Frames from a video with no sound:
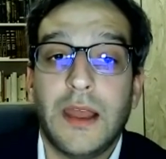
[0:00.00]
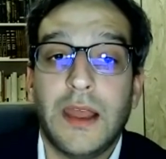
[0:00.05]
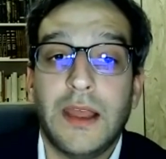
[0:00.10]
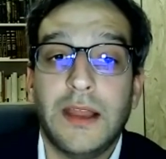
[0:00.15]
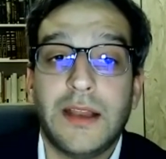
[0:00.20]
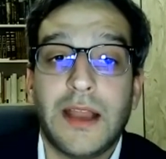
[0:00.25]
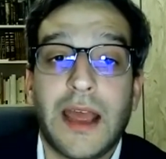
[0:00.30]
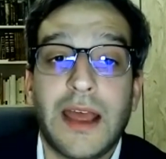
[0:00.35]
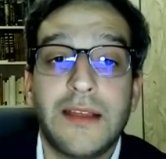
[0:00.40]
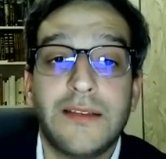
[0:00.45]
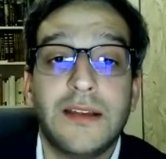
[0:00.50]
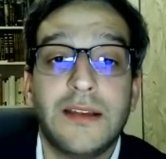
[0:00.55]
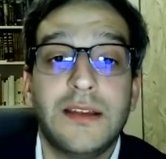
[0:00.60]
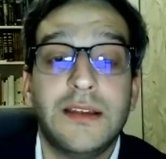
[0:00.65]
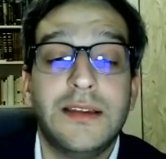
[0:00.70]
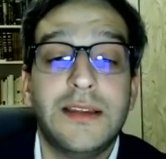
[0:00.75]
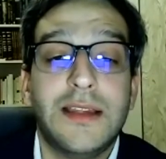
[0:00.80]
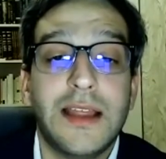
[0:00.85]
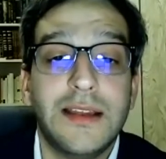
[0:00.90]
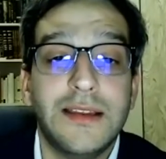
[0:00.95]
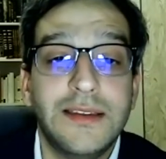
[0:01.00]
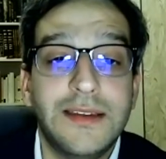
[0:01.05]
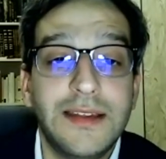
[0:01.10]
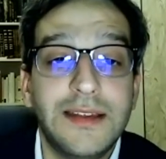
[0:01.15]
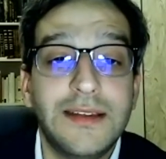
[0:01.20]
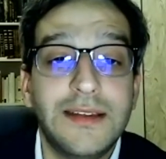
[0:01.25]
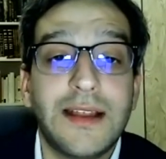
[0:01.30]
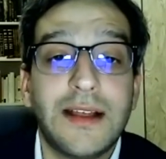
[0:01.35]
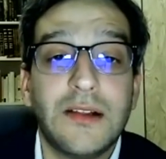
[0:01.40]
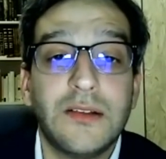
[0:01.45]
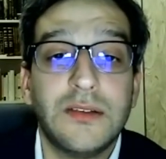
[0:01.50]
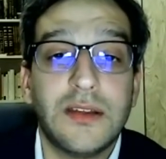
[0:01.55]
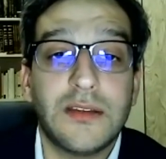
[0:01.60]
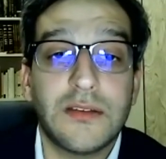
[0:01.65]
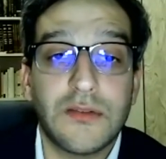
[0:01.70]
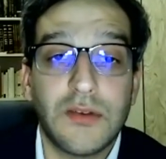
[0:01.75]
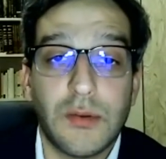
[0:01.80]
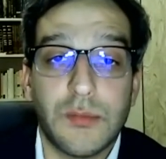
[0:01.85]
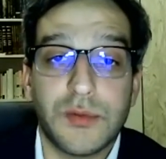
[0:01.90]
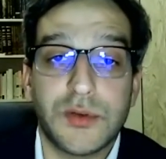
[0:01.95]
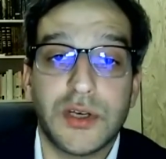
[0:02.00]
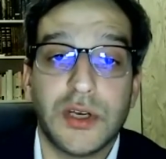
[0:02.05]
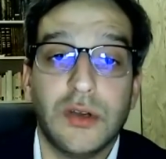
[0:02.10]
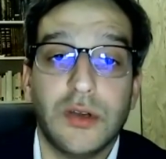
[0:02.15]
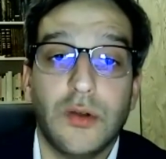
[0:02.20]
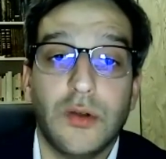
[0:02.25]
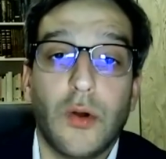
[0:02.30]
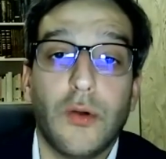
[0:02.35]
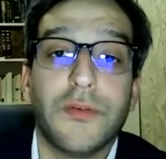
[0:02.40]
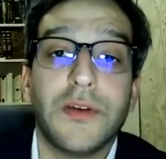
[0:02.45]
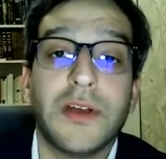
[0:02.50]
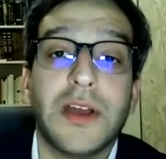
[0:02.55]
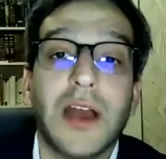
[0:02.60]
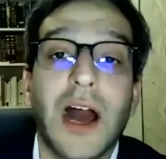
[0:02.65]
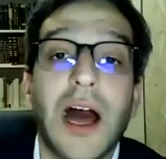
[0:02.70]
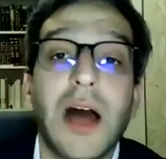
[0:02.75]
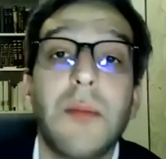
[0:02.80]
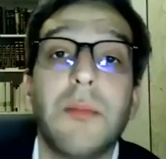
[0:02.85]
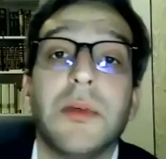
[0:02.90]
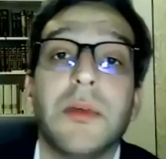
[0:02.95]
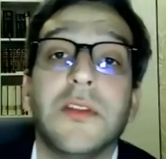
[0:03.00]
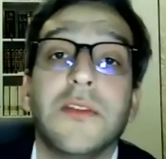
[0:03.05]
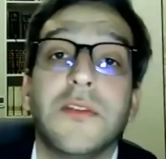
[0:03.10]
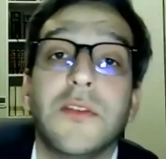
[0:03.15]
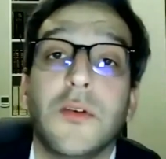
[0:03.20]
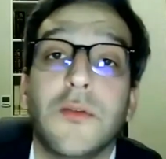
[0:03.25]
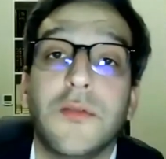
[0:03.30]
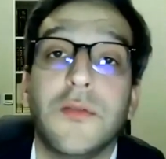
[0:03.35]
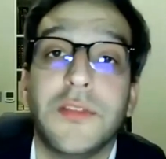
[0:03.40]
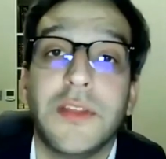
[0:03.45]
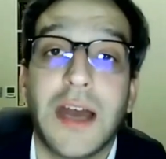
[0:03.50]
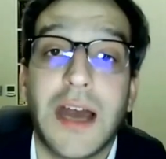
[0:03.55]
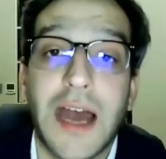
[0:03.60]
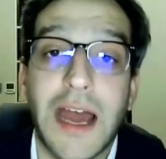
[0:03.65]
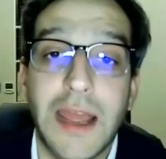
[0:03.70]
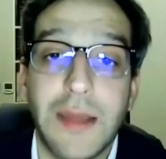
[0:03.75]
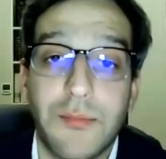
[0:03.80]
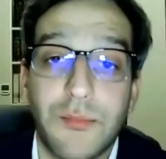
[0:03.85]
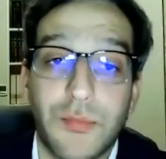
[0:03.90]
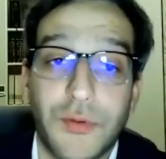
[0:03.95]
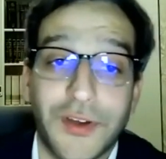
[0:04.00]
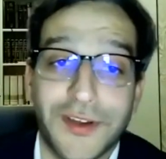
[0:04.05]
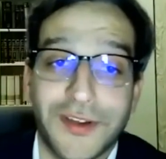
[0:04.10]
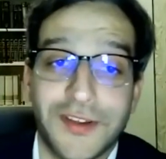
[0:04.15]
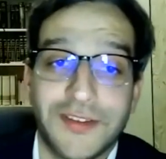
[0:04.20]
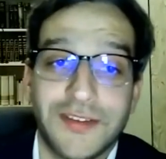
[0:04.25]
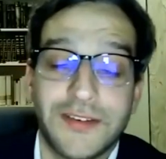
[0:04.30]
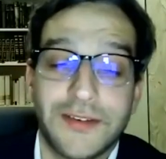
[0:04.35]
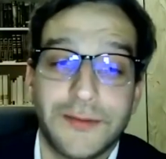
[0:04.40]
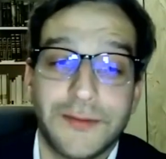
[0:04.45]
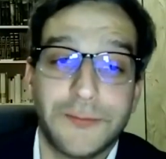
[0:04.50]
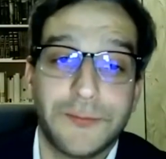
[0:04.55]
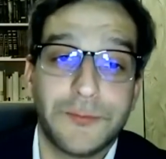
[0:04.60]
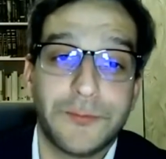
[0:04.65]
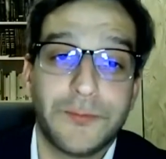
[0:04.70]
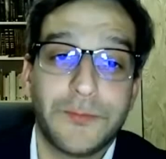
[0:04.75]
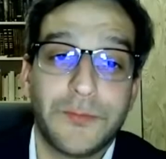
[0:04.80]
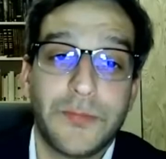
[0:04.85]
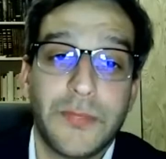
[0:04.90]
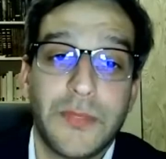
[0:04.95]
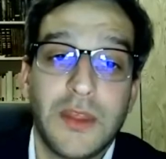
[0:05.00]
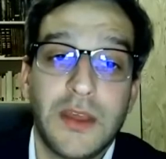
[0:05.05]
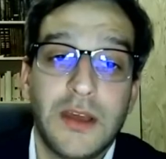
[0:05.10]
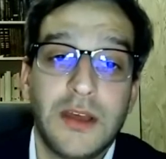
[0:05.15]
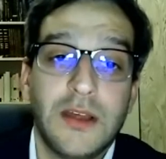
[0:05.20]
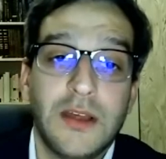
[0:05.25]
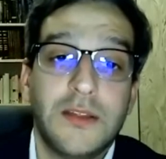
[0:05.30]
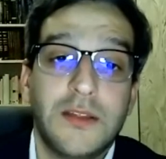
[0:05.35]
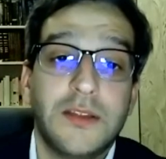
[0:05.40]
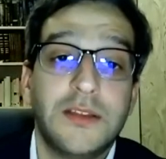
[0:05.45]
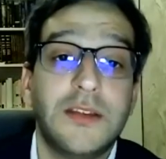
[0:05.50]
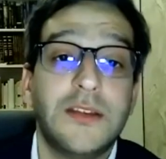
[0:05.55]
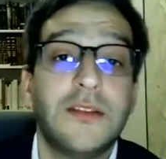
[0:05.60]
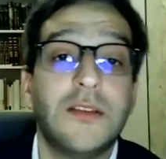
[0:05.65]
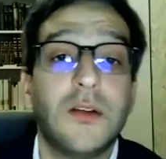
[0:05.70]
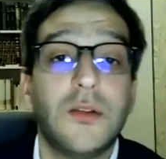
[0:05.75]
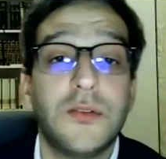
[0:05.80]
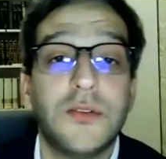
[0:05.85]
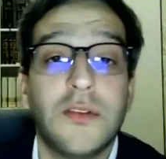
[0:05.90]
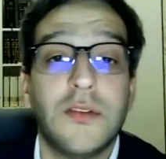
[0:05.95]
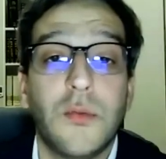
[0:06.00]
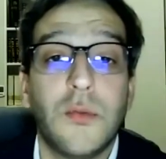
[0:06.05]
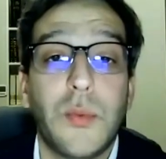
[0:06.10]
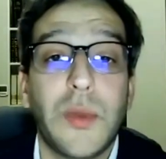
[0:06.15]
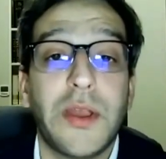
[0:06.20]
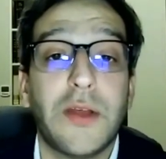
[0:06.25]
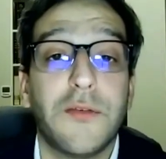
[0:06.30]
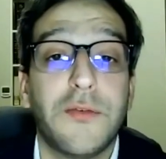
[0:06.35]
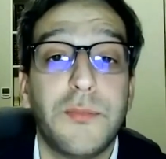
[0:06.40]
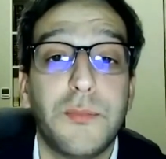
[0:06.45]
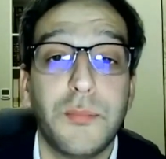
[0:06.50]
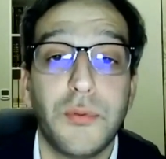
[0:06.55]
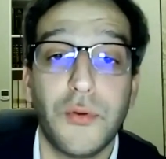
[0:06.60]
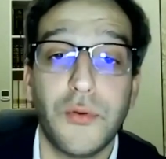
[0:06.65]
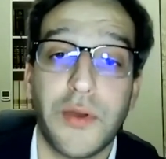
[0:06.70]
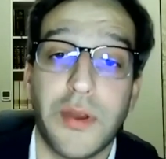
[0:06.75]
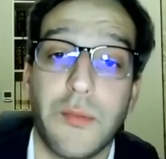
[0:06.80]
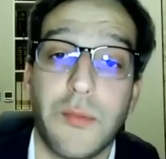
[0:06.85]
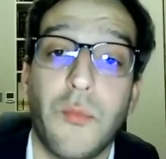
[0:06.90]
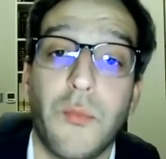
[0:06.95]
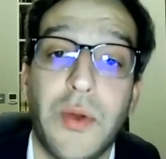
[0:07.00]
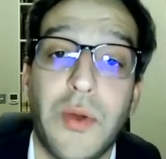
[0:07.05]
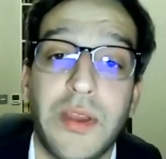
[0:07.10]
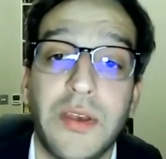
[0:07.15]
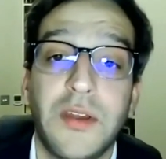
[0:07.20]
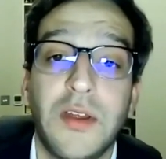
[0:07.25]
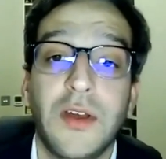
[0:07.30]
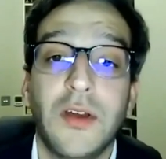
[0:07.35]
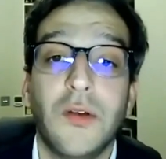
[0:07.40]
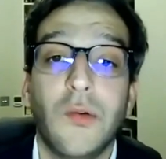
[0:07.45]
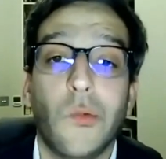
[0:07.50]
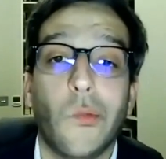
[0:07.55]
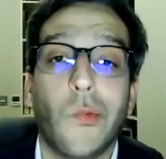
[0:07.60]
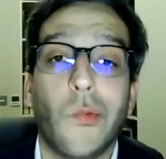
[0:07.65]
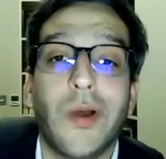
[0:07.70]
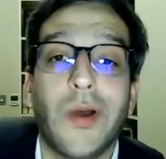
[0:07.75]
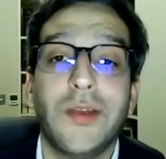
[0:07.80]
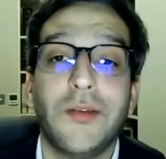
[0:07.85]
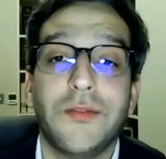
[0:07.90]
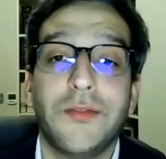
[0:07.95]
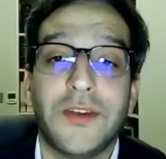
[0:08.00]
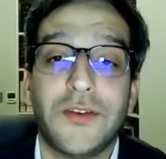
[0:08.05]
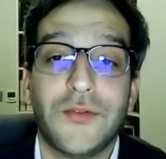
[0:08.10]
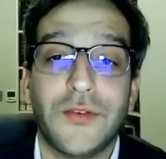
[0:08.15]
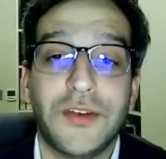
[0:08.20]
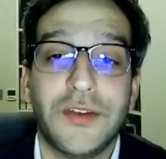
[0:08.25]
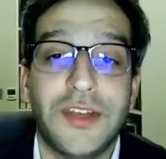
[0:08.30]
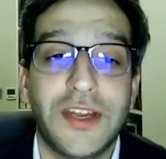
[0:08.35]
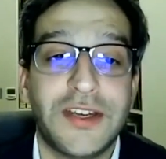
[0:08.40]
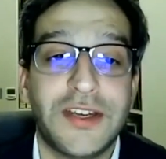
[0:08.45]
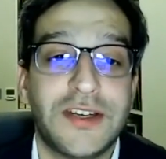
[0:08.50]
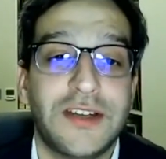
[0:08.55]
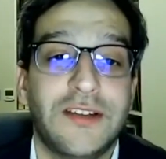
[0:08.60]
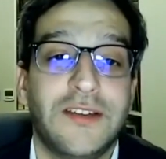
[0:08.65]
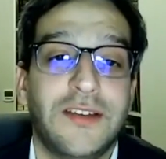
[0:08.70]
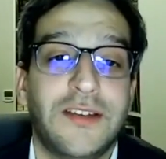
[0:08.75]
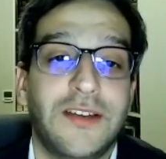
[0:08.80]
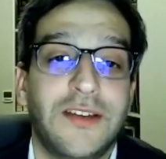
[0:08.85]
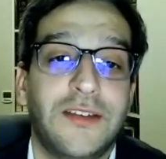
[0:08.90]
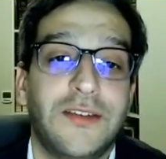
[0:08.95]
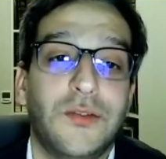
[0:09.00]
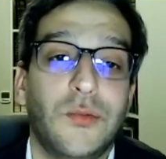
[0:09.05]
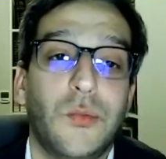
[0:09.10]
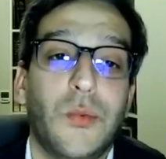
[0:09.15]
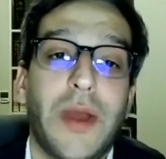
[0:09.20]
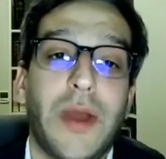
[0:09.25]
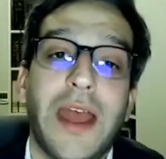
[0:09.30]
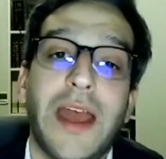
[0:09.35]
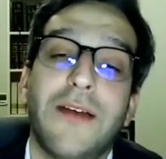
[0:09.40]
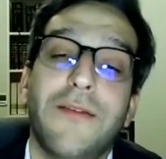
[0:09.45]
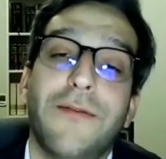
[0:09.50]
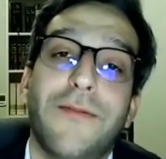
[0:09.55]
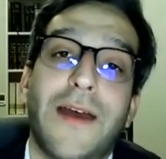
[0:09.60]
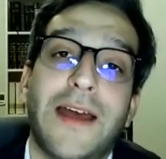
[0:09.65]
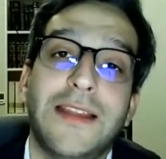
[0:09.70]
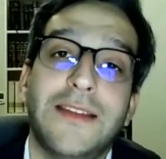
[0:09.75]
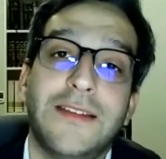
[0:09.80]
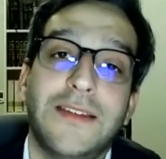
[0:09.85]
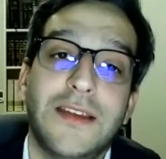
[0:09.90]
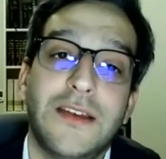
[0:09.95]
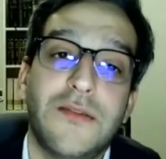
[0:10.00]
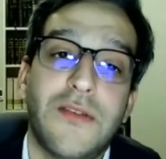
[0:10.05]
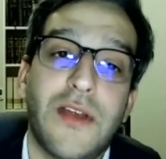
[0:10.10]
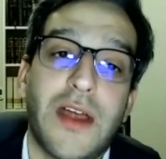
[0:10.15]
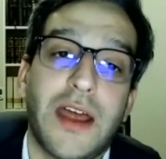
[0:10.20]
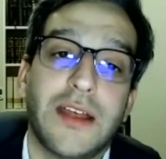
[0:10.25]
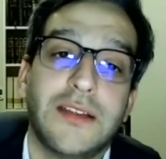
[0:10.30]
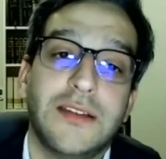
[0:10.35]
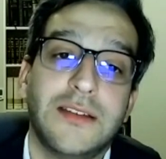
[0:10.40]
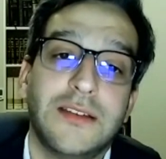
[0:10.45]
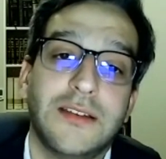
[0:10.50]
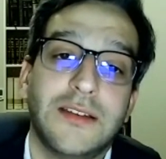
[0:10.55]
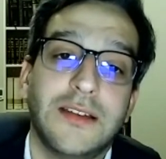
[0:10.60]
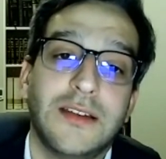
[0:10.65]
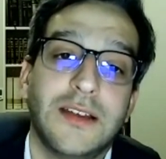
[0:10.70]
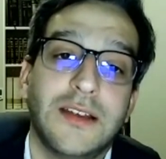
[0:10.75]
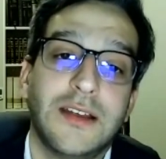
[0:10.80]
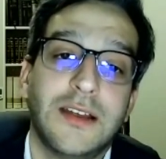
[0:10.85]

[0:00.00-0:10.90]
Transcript: It has a detailed description of garments of the high priest. This is also the week of Purim, when one of the traditions is to wear a fancy dress.